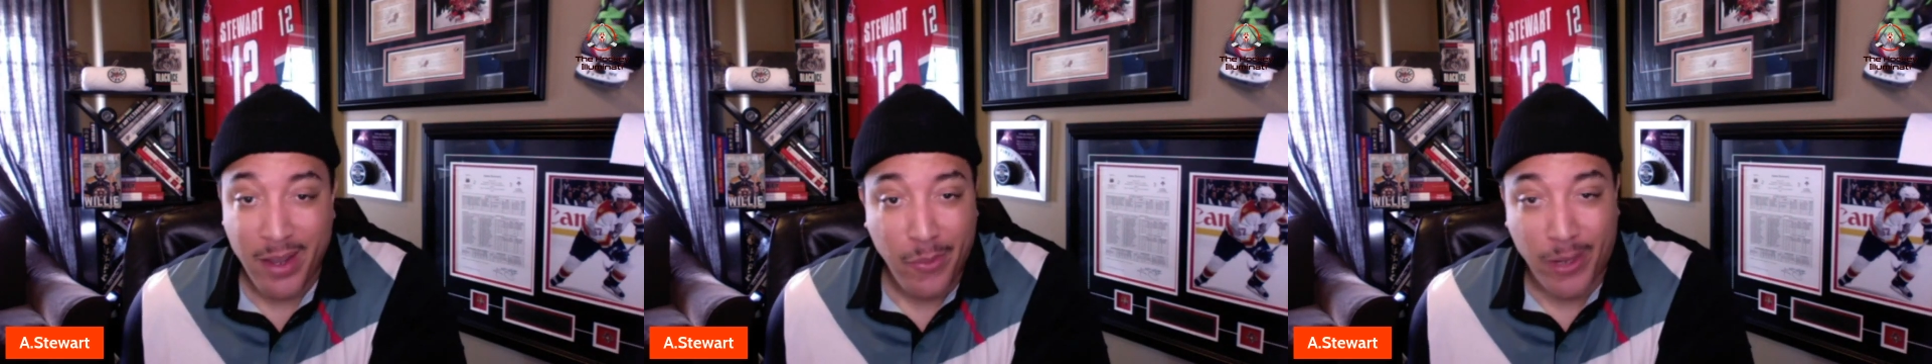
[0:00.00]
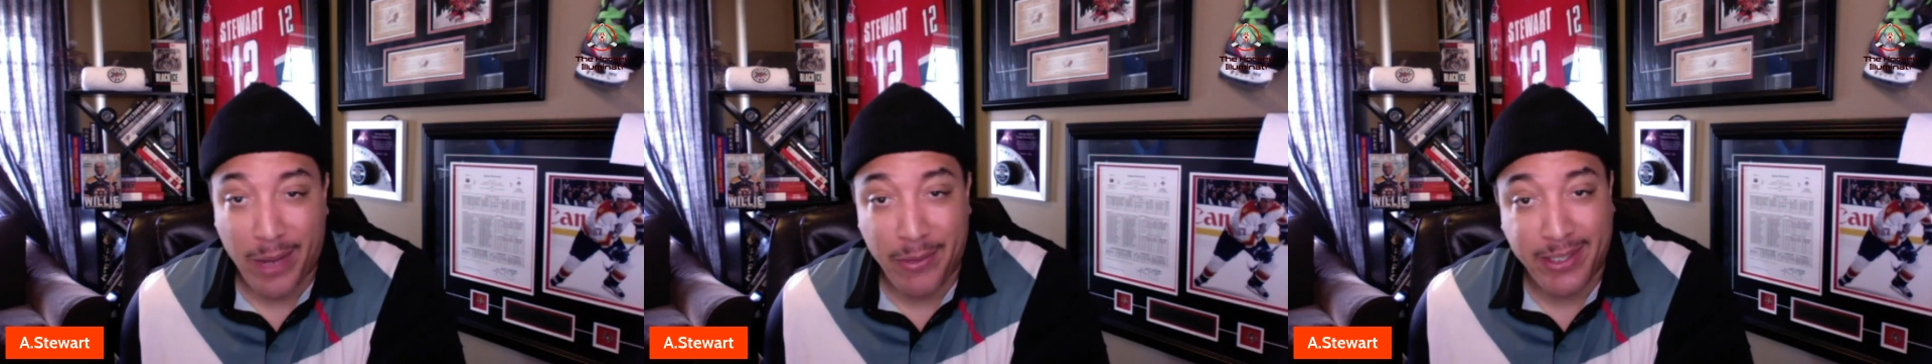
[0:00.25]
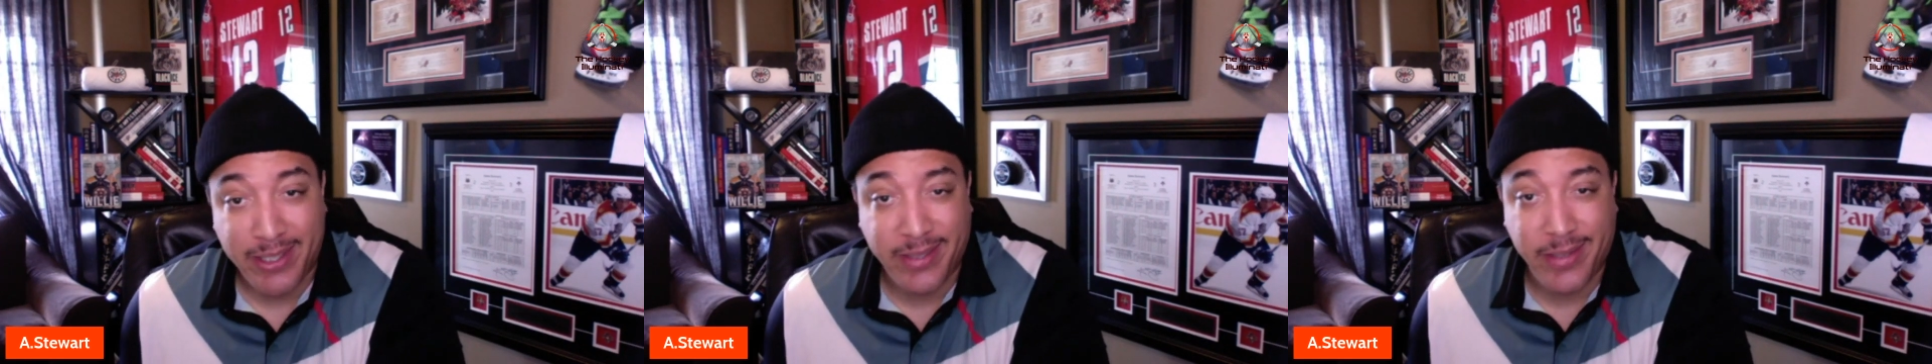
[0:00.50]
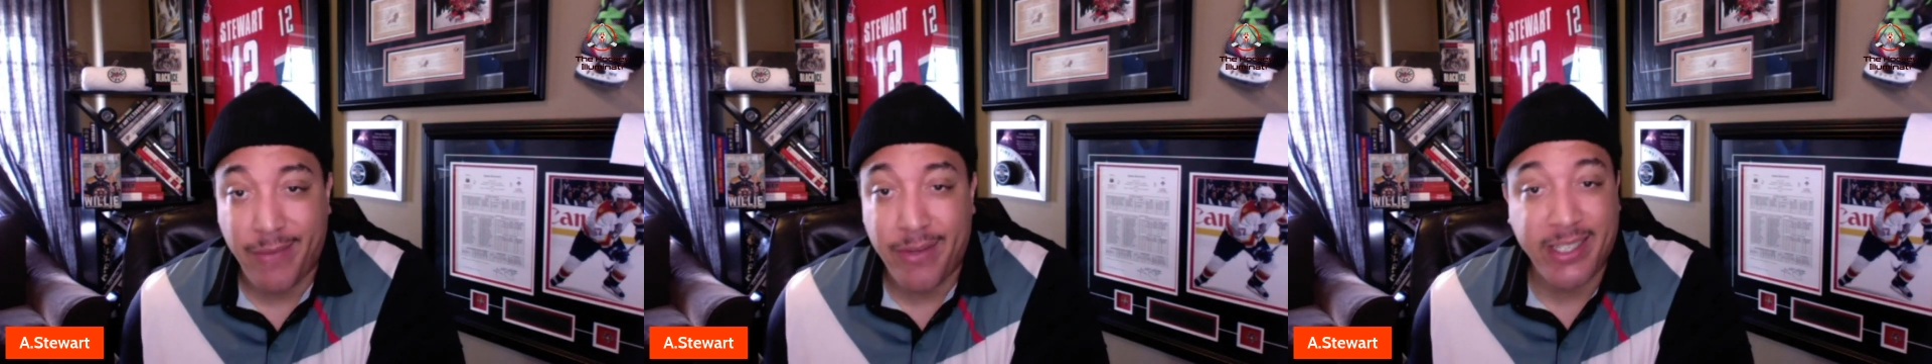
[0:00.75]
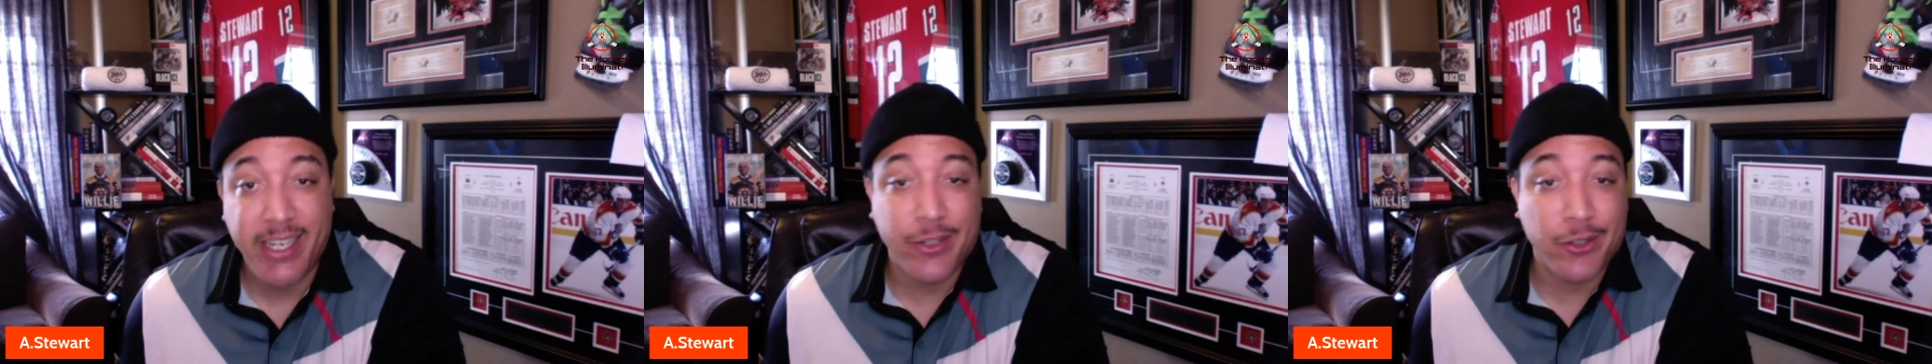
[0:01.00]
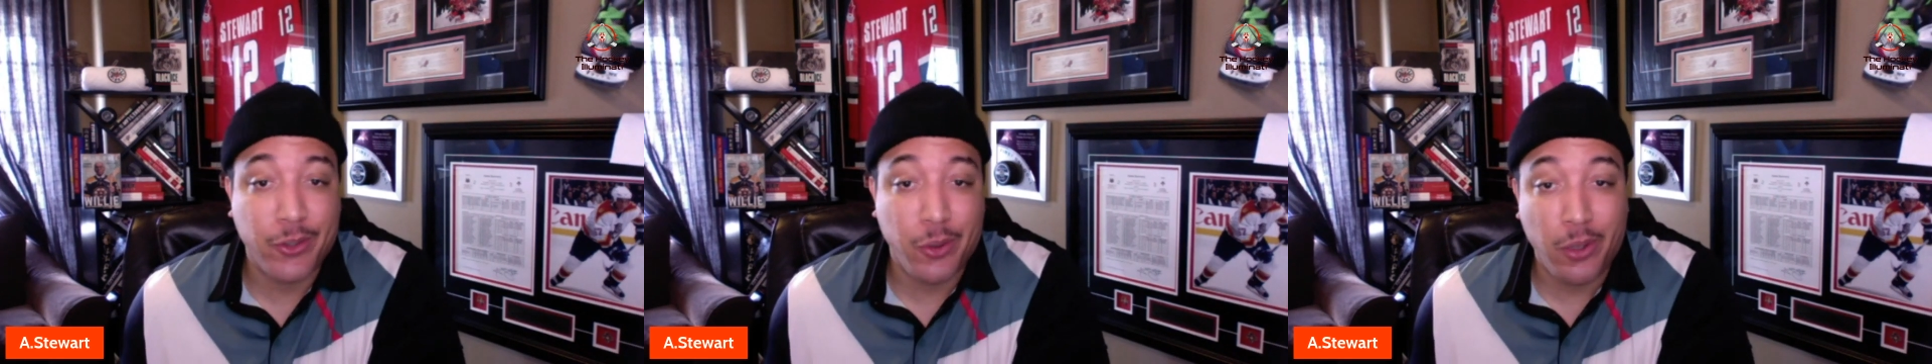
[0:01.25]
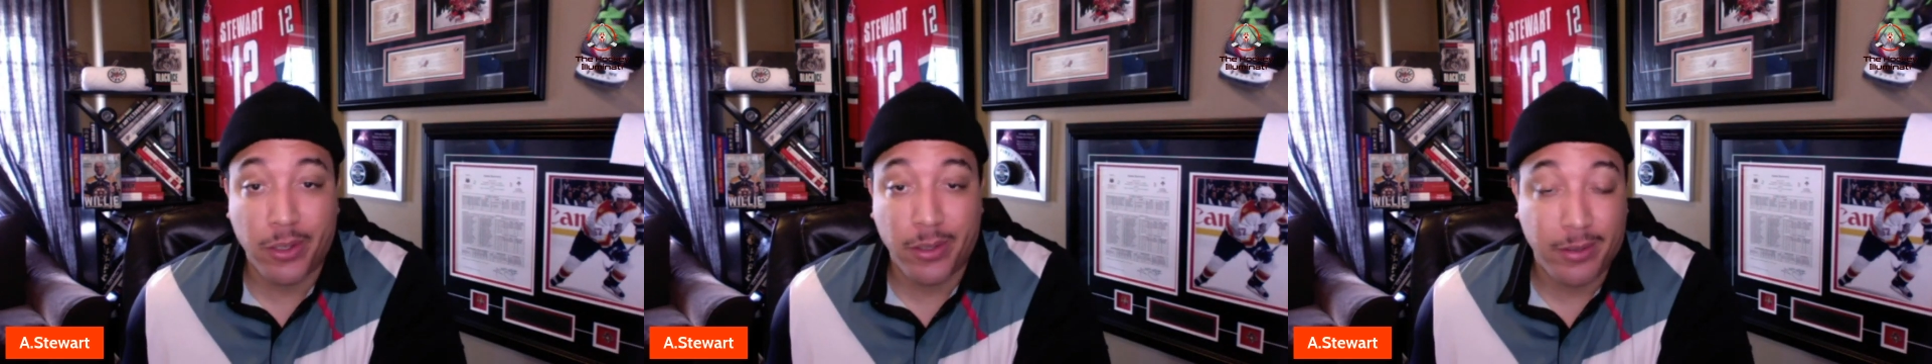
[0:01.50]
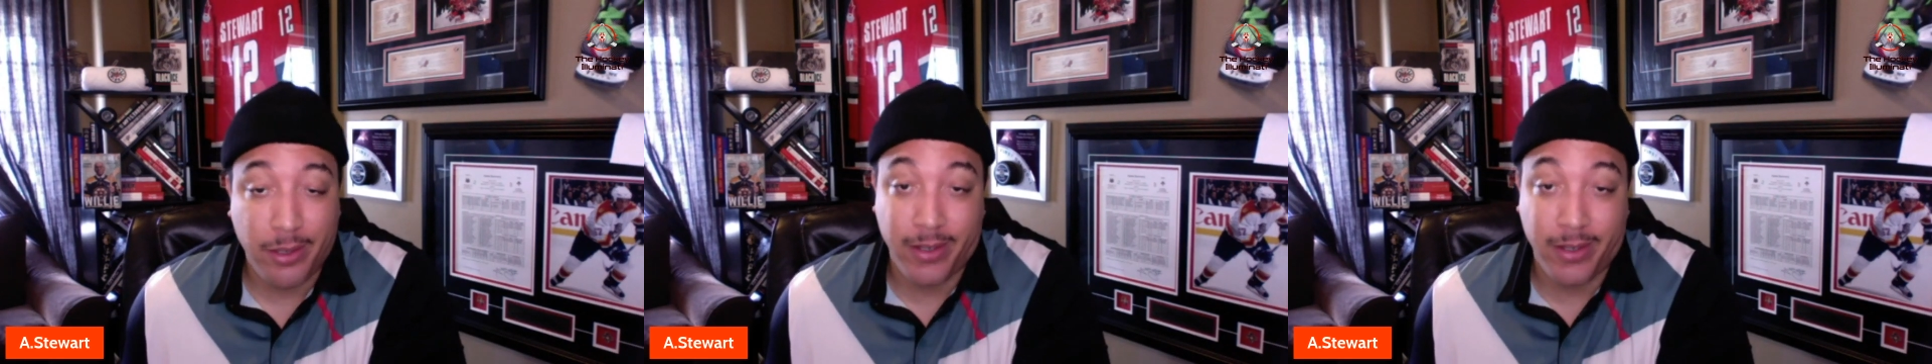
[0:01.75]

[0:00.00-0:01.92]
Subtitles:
when I was 17 years old,